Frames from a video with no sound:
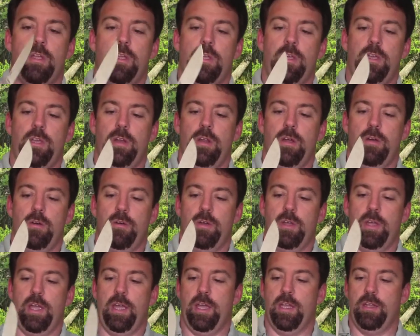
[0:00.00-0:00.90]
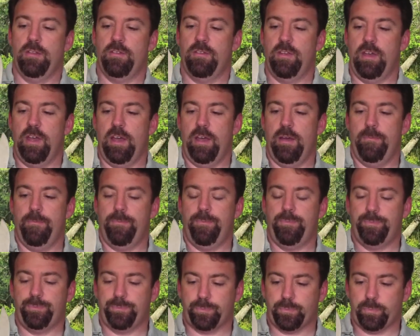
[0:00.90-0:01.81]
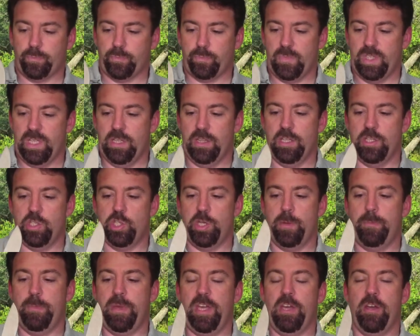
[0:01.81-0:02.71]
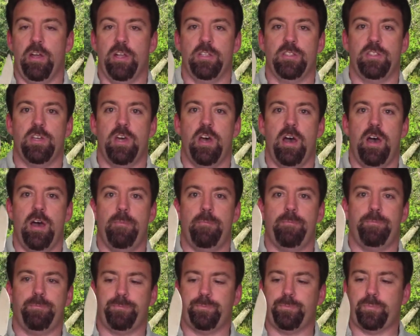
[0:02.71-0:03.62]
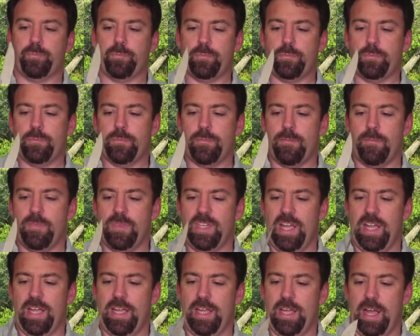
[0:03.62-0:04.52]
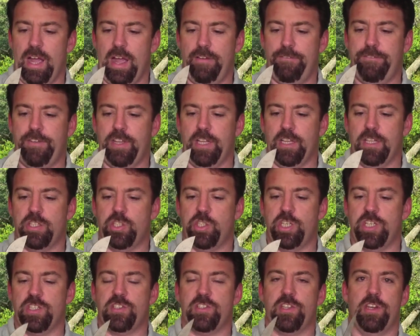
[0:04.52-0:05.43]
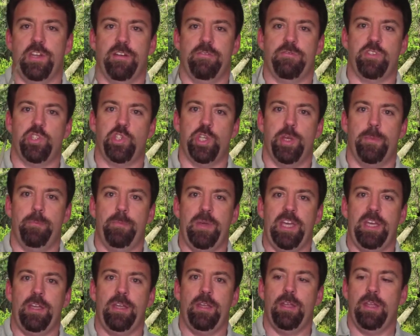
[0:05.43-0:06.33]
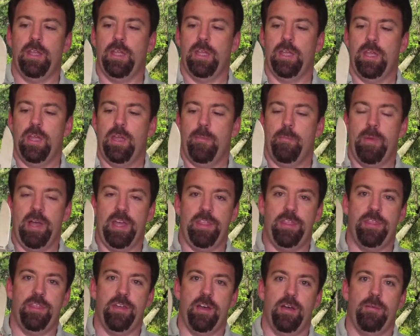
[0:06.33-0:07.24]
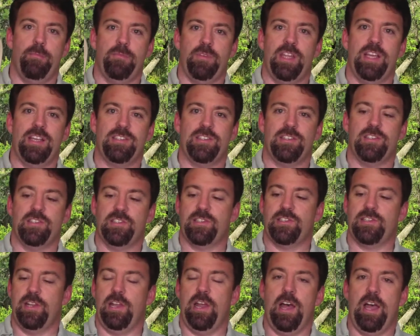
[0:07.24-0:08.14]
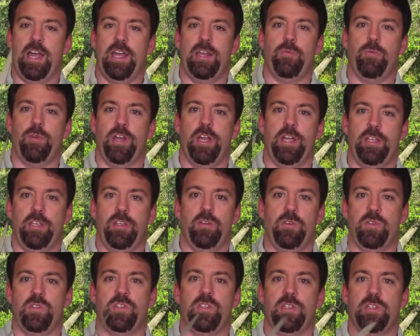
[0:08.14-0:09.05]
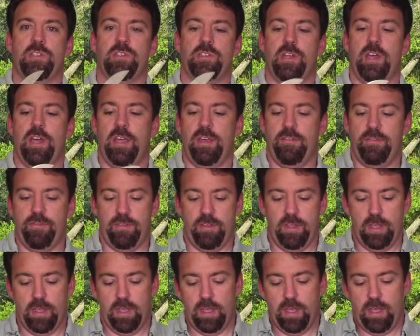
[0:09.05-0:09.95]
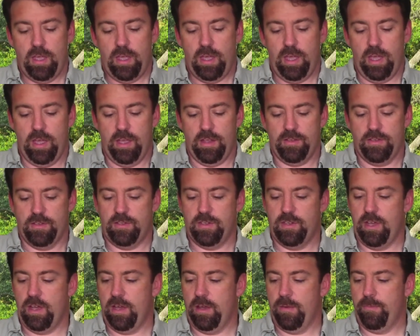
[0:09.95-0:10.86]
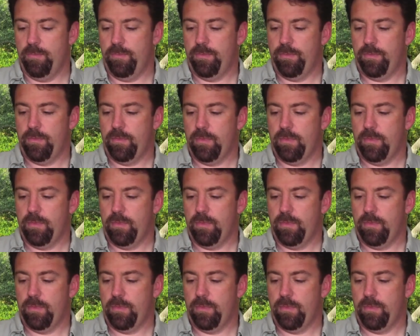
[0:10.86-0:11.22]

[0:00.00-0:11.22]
you know, and um, the jimping on top, I feel it's just enough jimping. My thumb doesn't slide when I use this knife, and um,